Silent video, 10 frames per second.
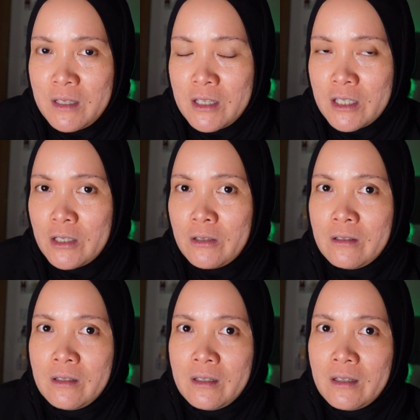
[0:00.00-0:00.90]

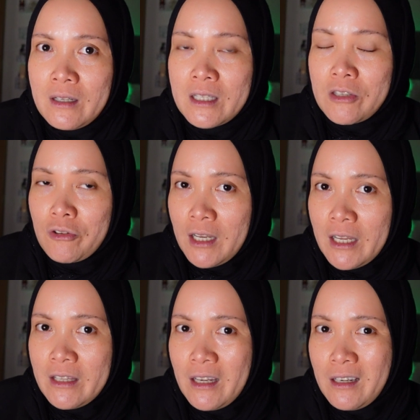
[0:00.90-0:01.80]
So it's
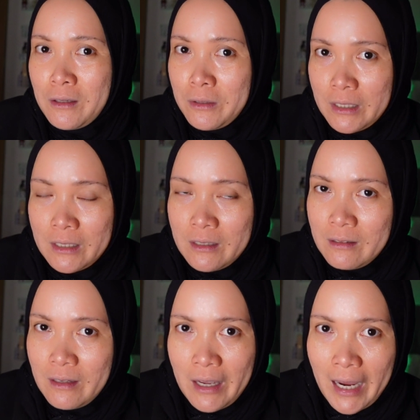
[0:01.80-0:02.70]
really not a good
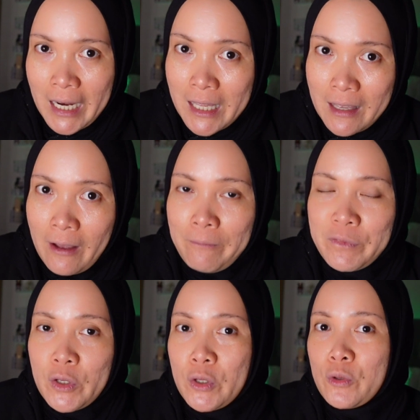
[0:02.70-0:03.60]
idea
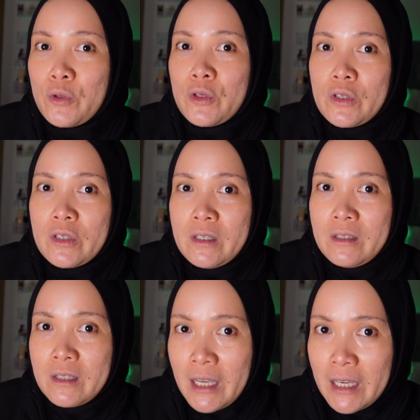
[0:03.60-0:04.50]
to use
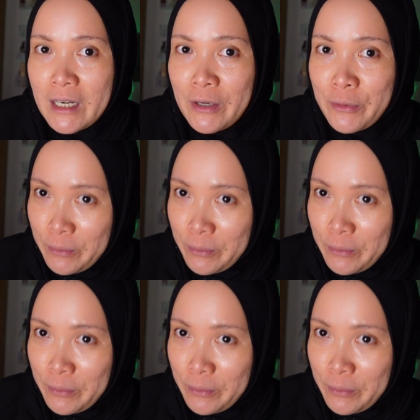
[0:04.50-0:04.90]
data